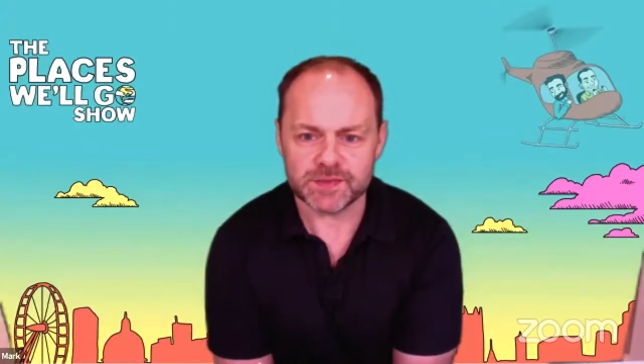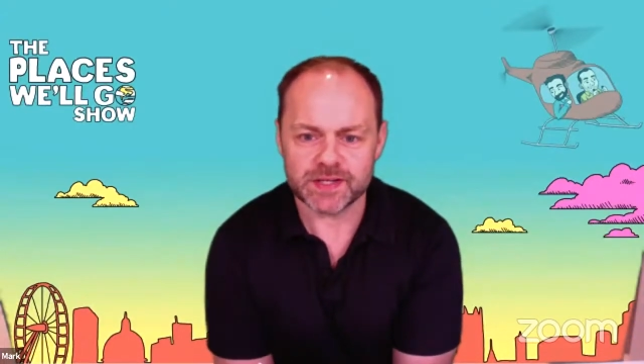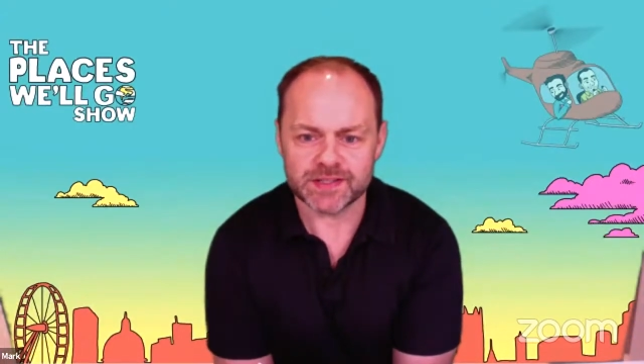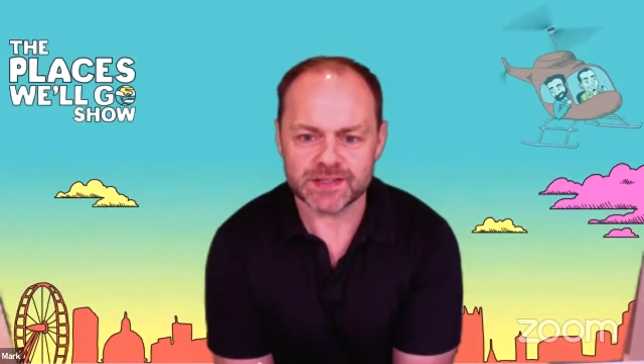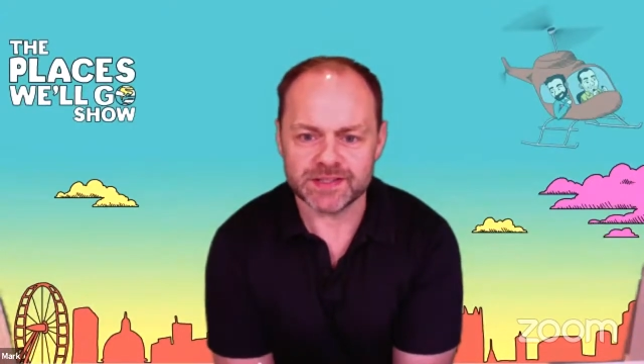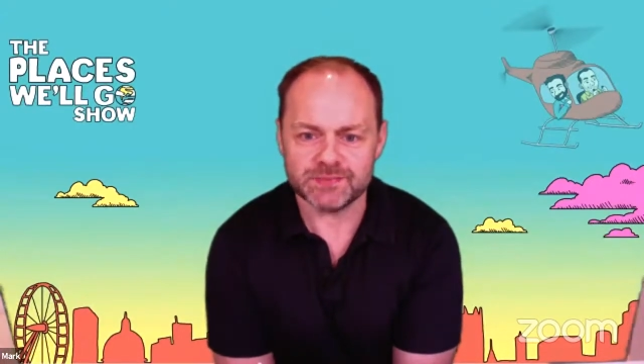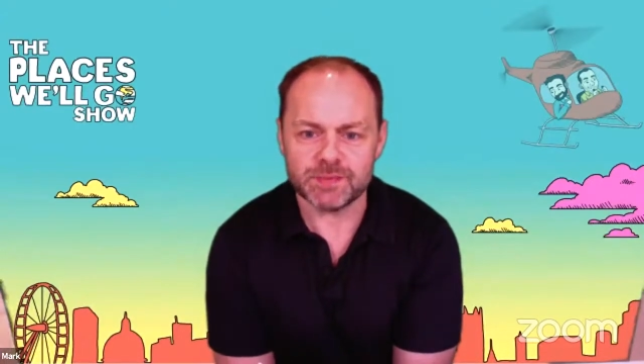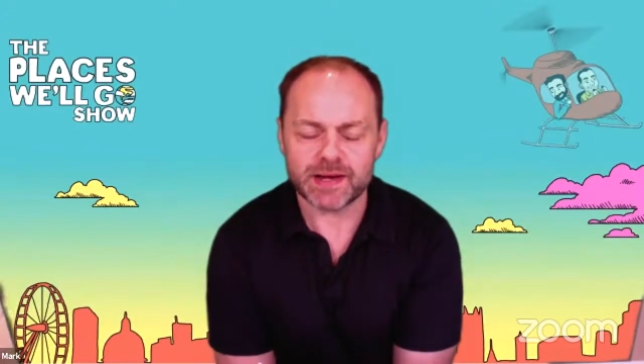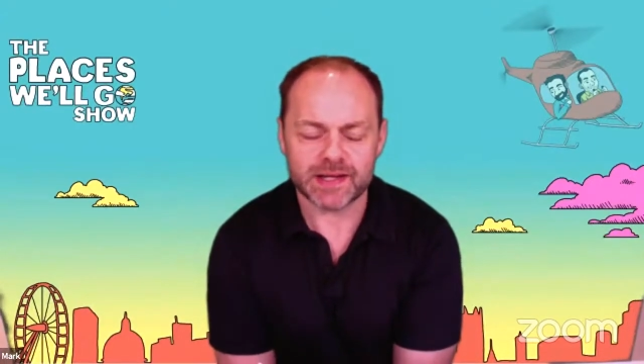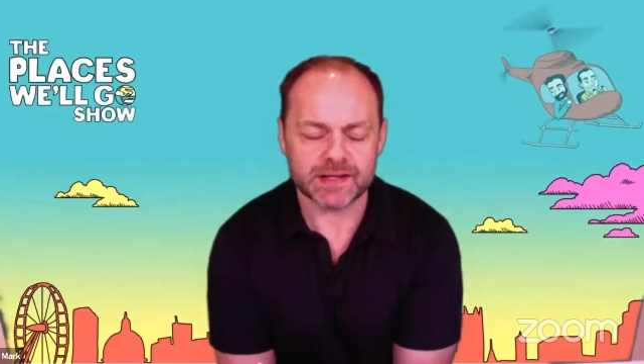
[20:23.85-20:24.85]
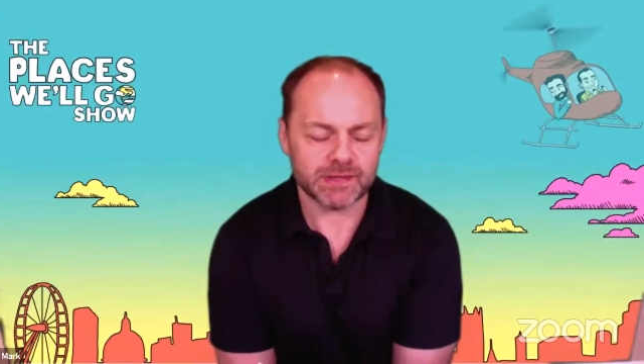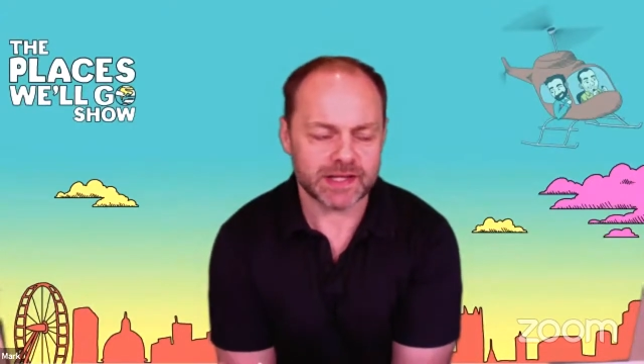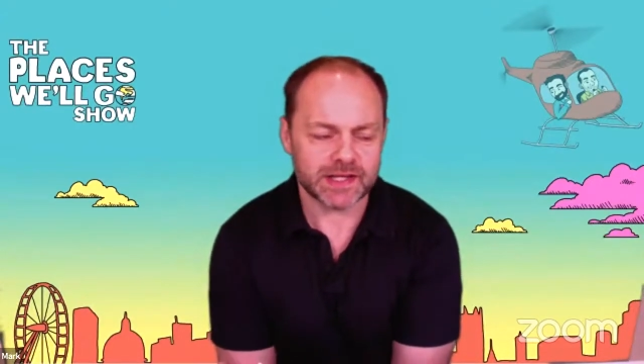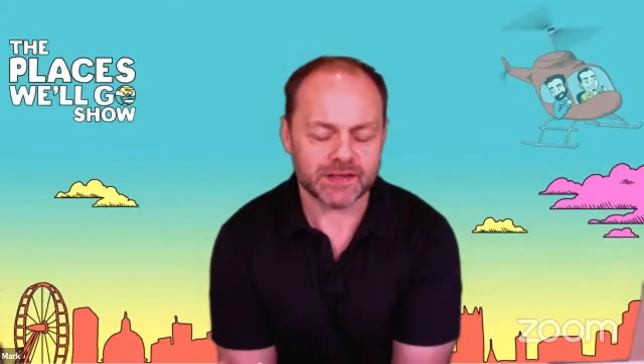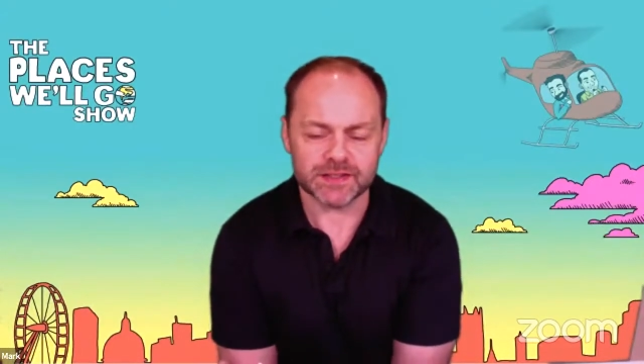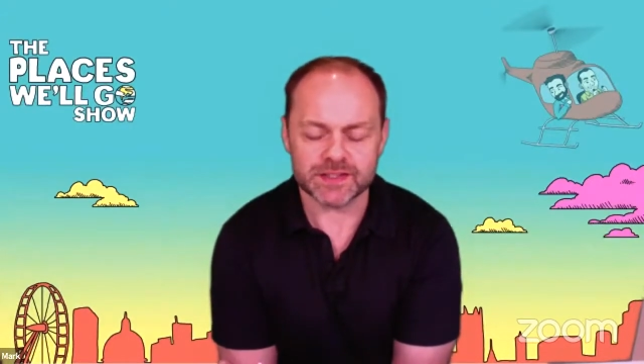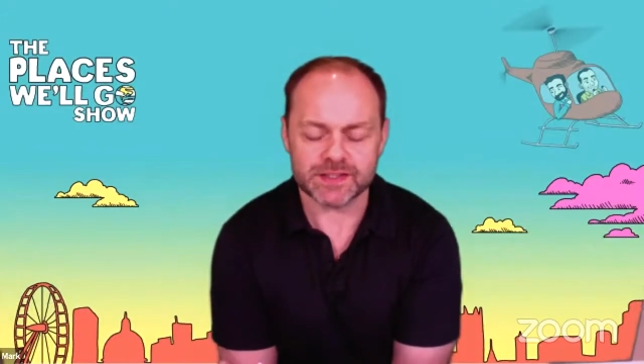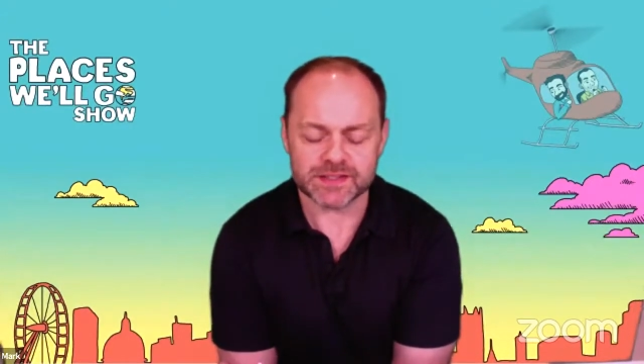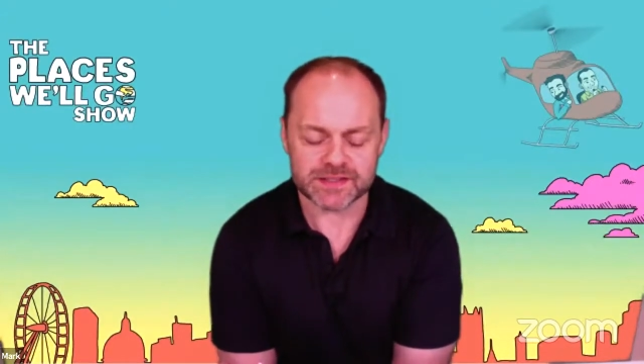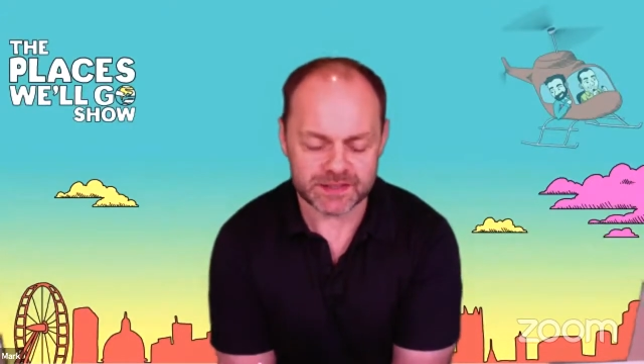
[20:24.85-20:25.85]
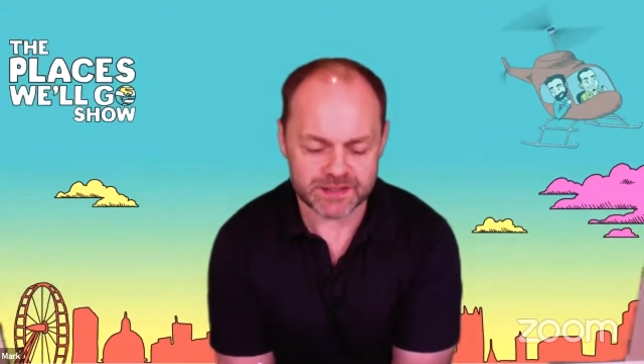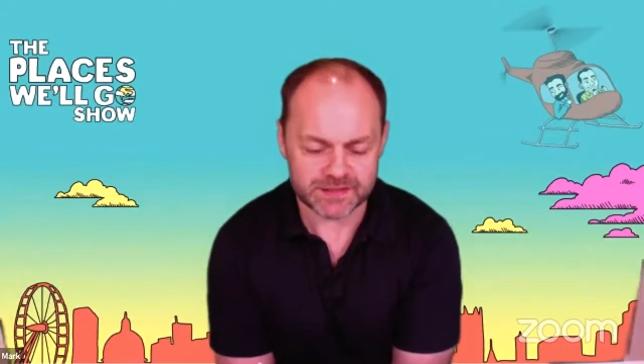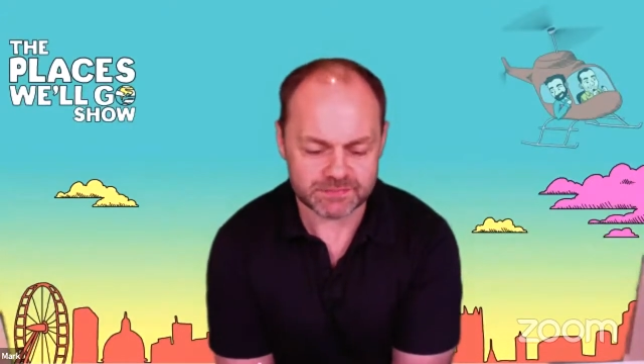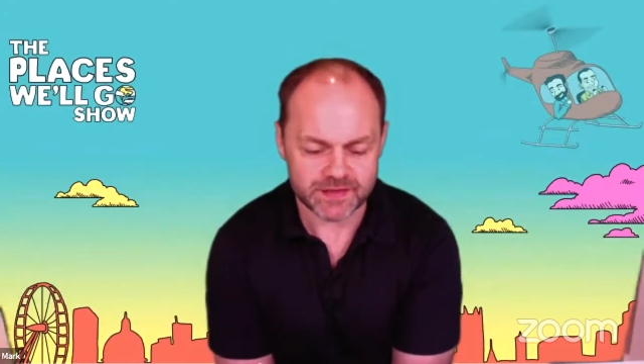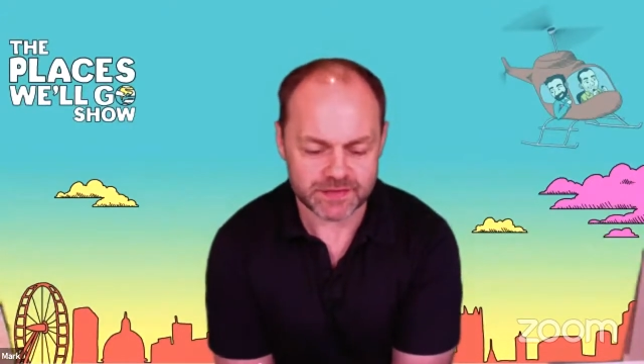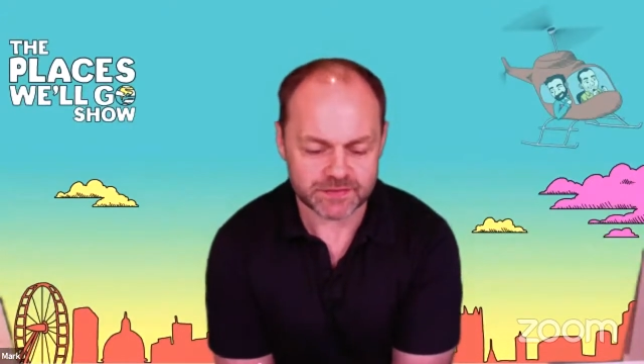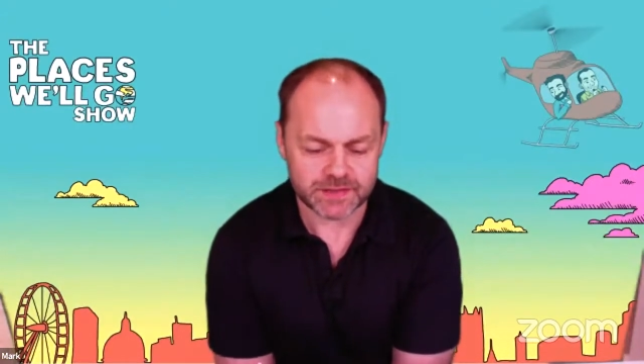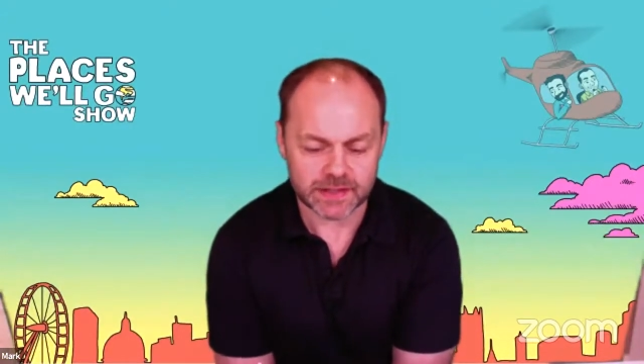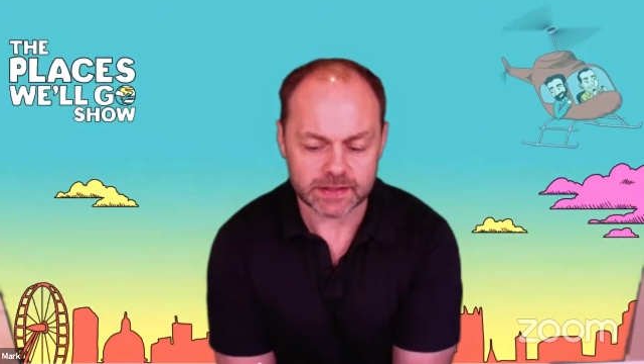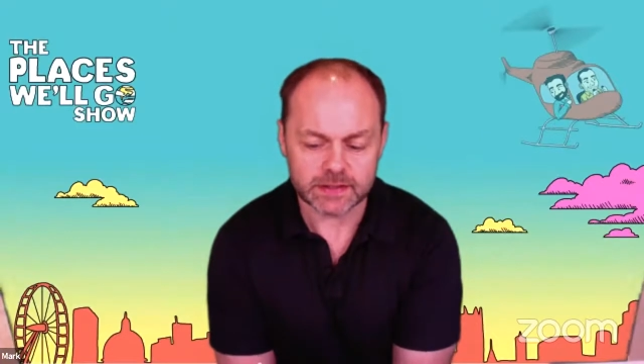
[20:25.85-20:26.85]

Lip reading: but underneath we're paddling pretty hard. I can certainly vouch for that.